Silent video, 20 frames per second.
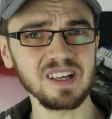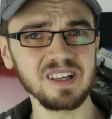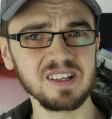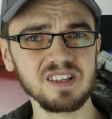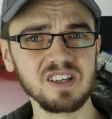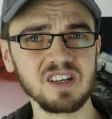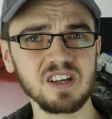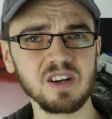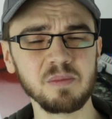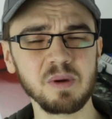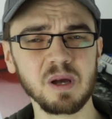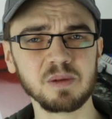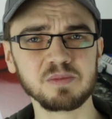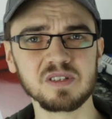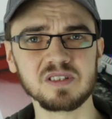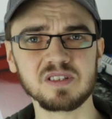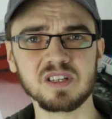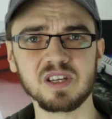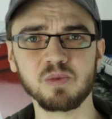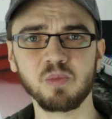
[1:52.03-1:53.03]
You're going to be able
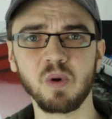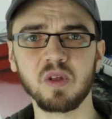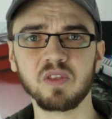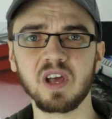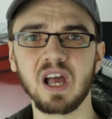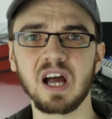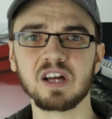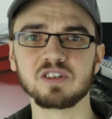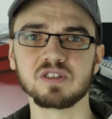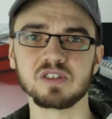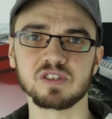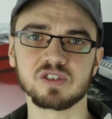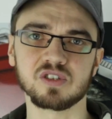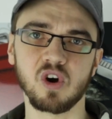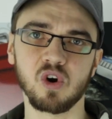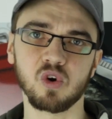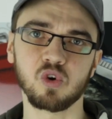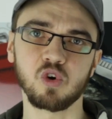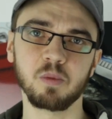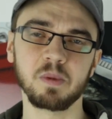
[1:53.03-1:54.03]
to see when they actually
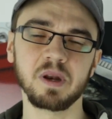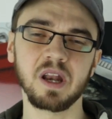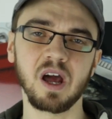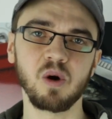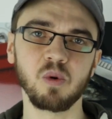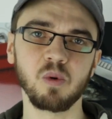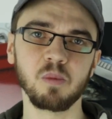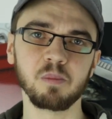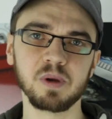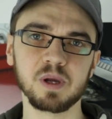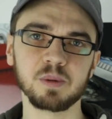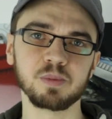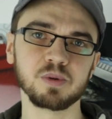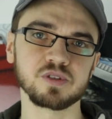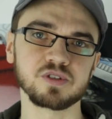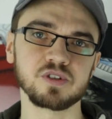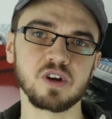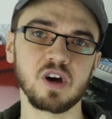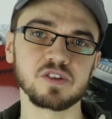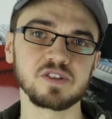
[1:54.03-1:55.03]
start coming out and people
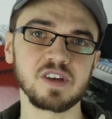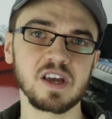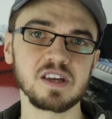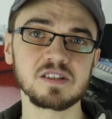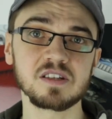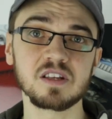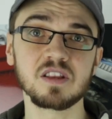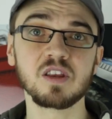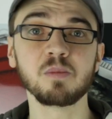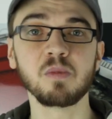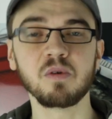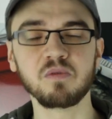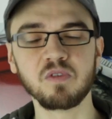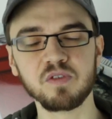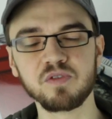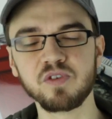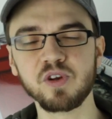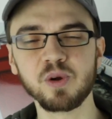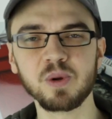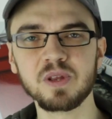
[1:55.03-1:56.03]
start testing them and
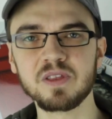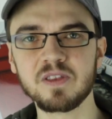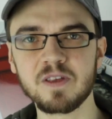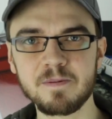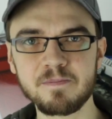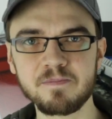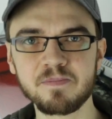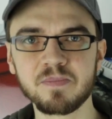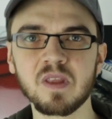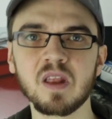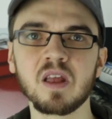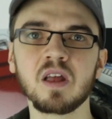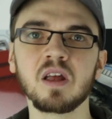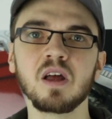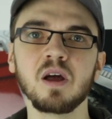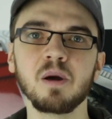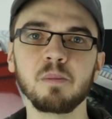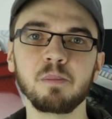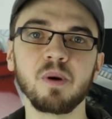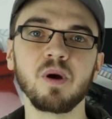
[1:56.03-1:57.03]
reviewing them.
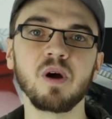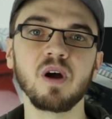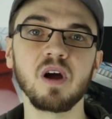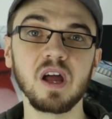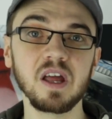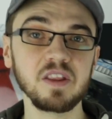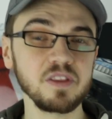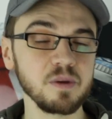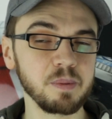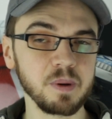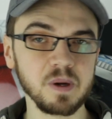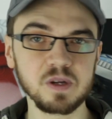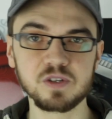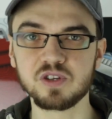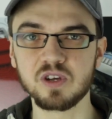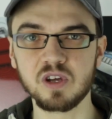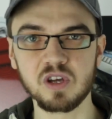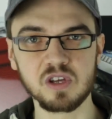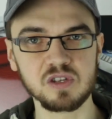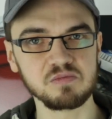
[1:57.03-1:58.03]
But in the
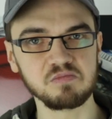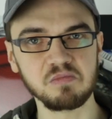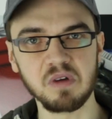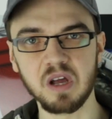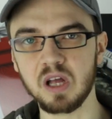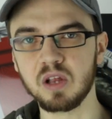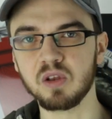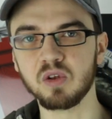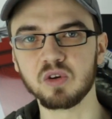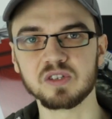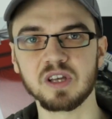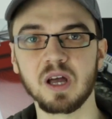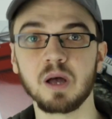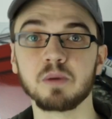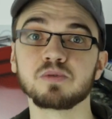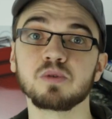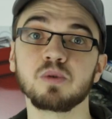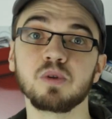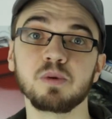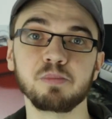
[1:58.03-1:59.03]
pictures, it looks
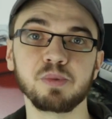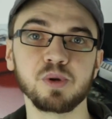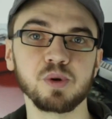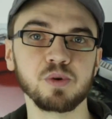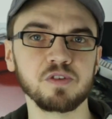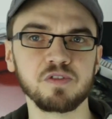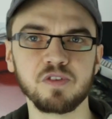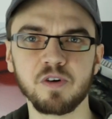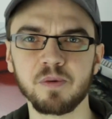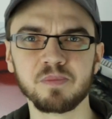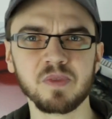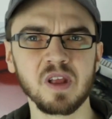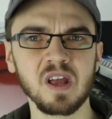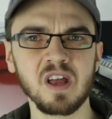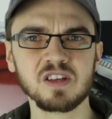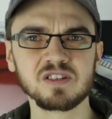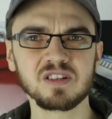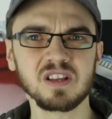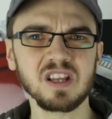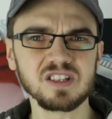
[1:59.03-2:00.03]
absolutely beautiful.
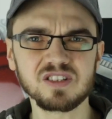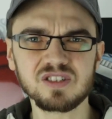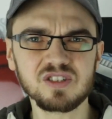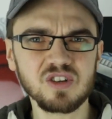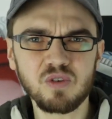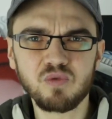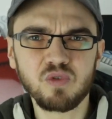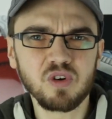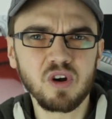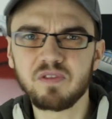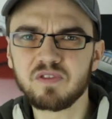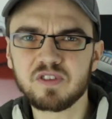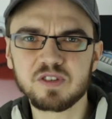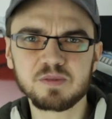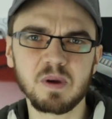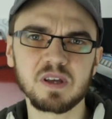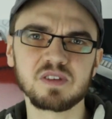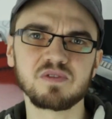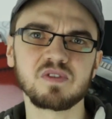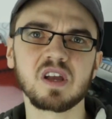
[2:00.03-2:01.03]
So let's, run off the
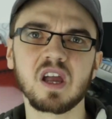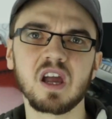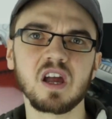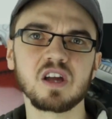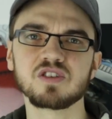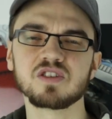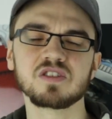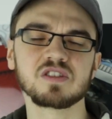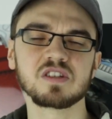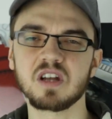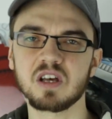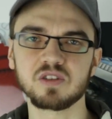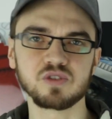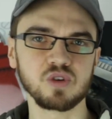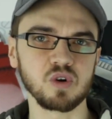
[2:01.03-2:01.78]
specifications and I'll